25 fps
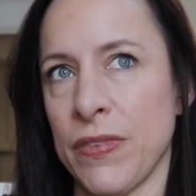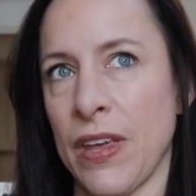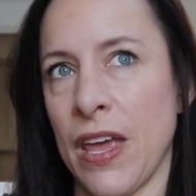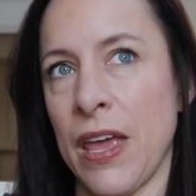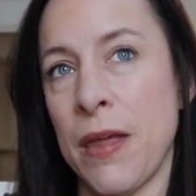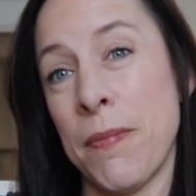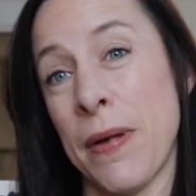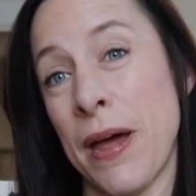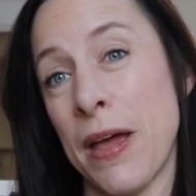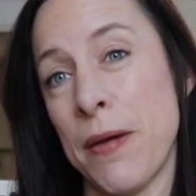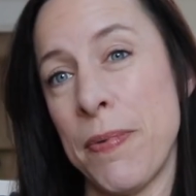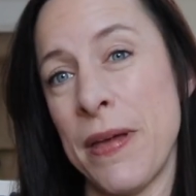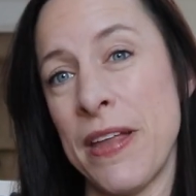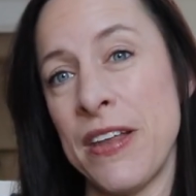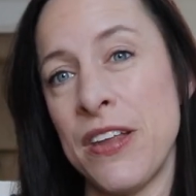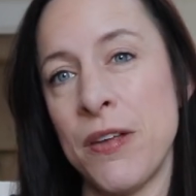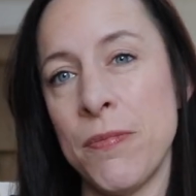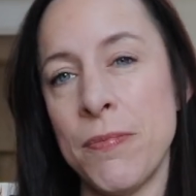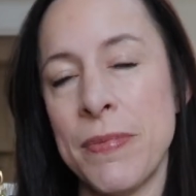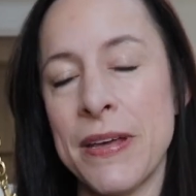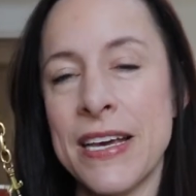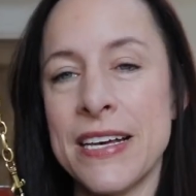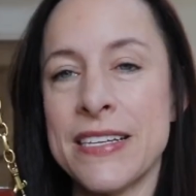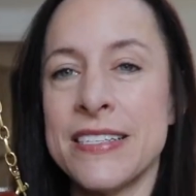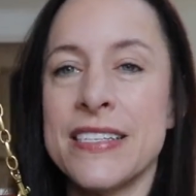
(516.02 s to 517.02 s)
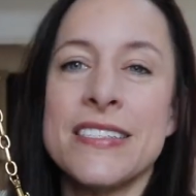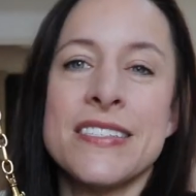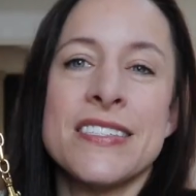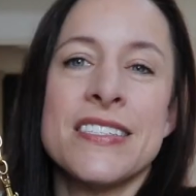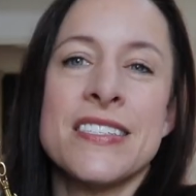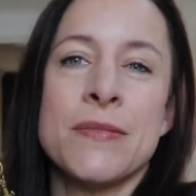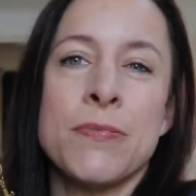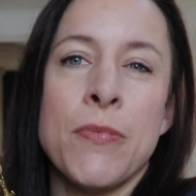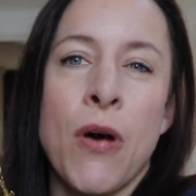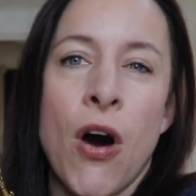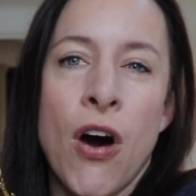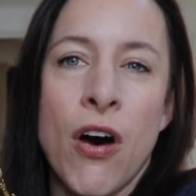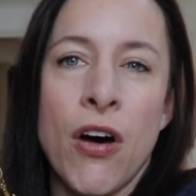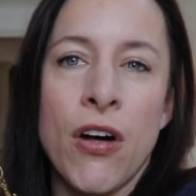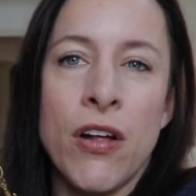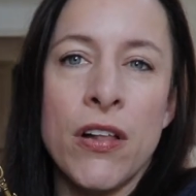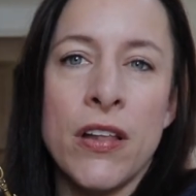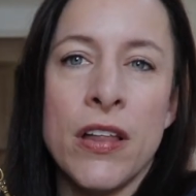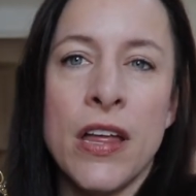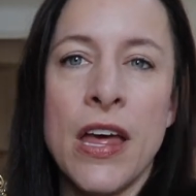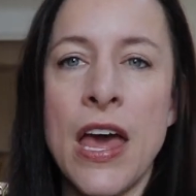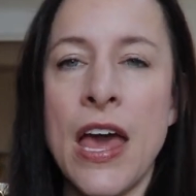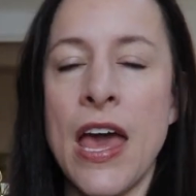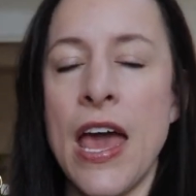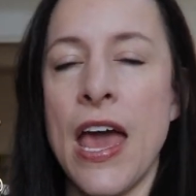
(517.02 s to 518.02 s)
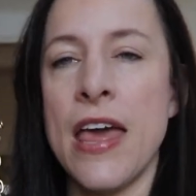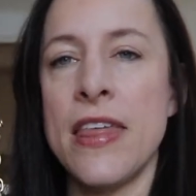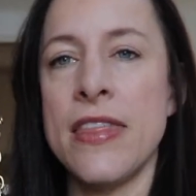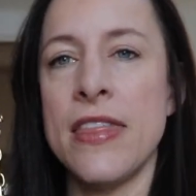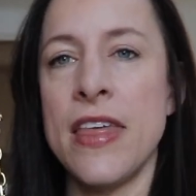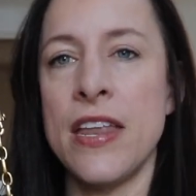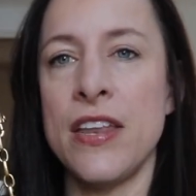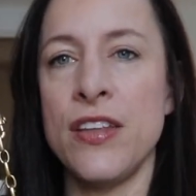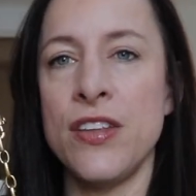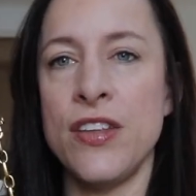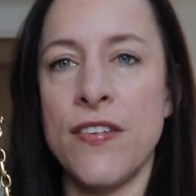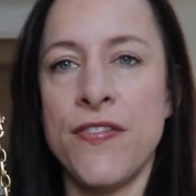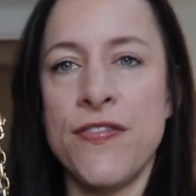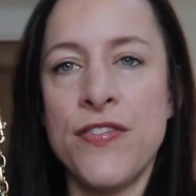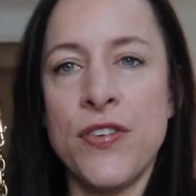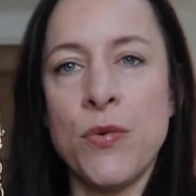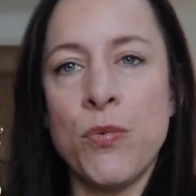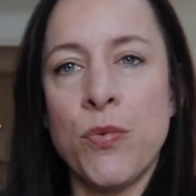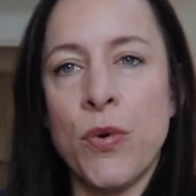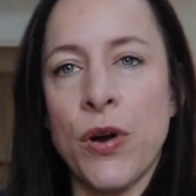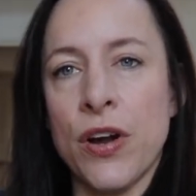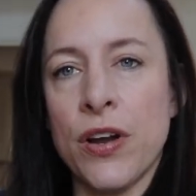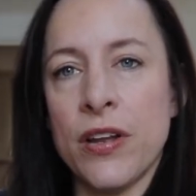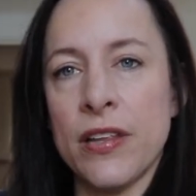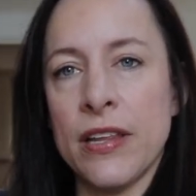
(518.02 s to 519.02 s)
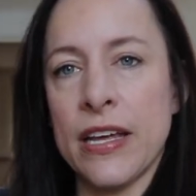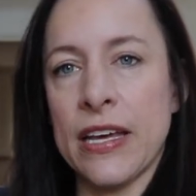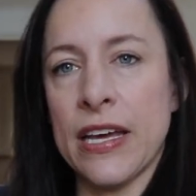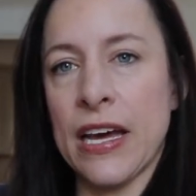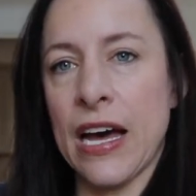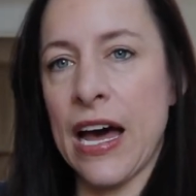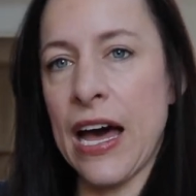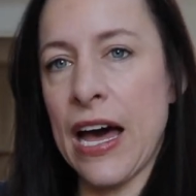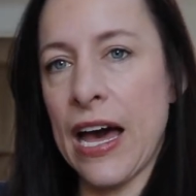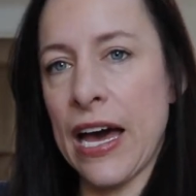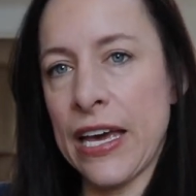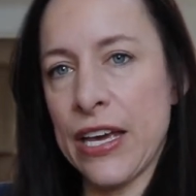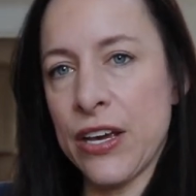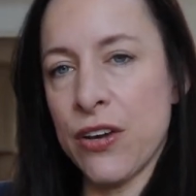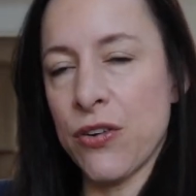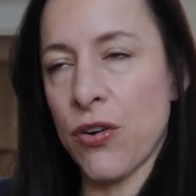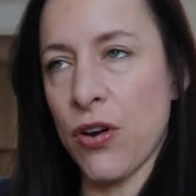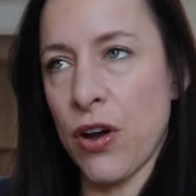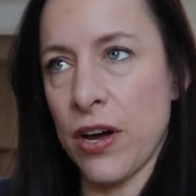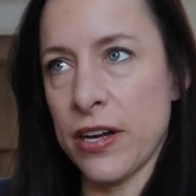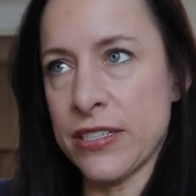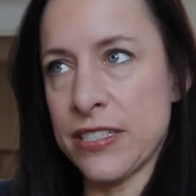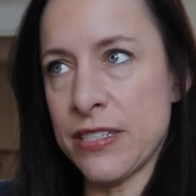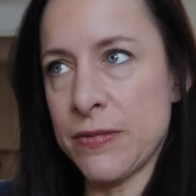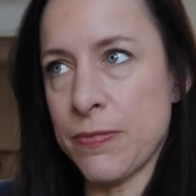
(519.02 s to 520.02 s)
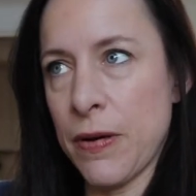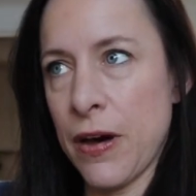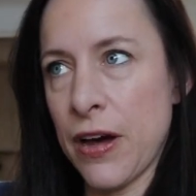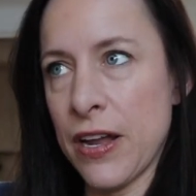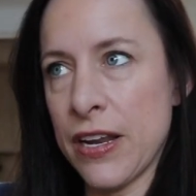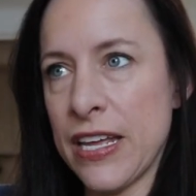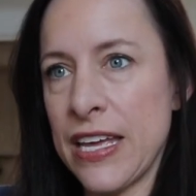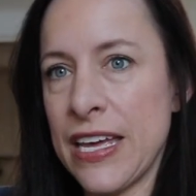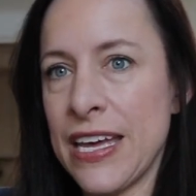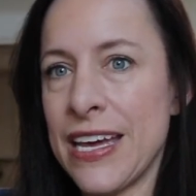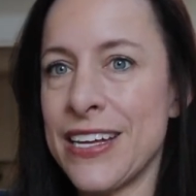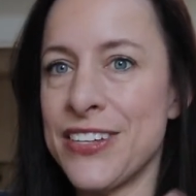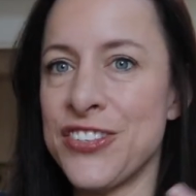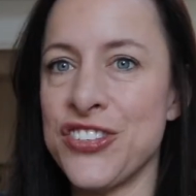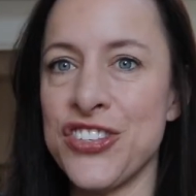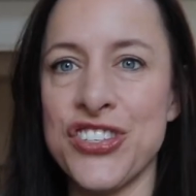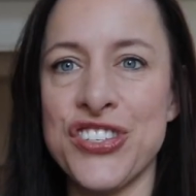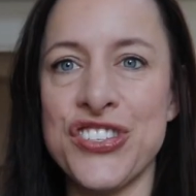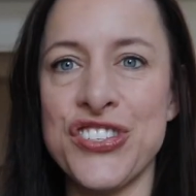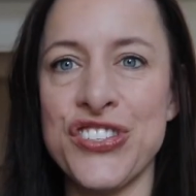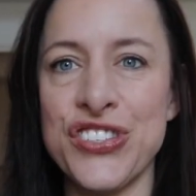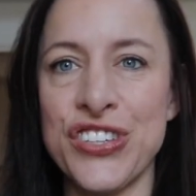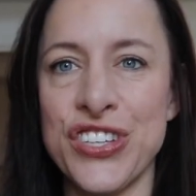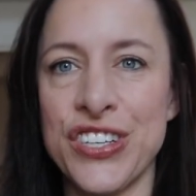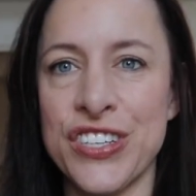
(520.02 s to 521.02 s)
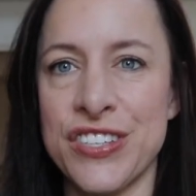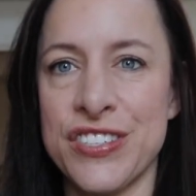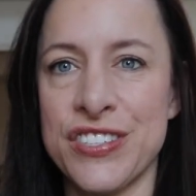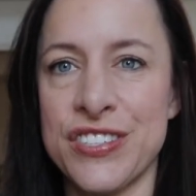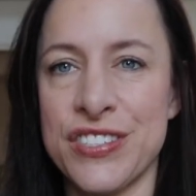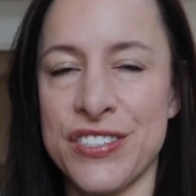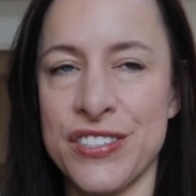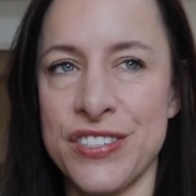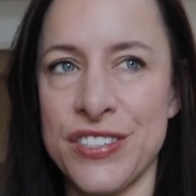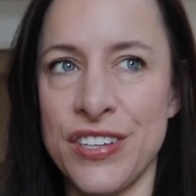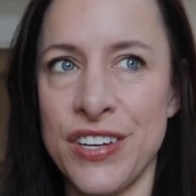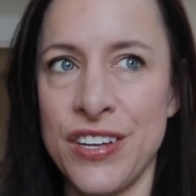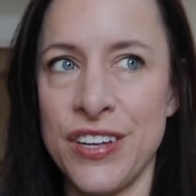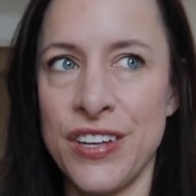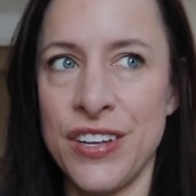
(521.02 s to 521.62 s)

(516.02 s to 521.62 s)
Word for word: in my opinion, because it's small. And then if you wear it like a high crossbody, it just looks,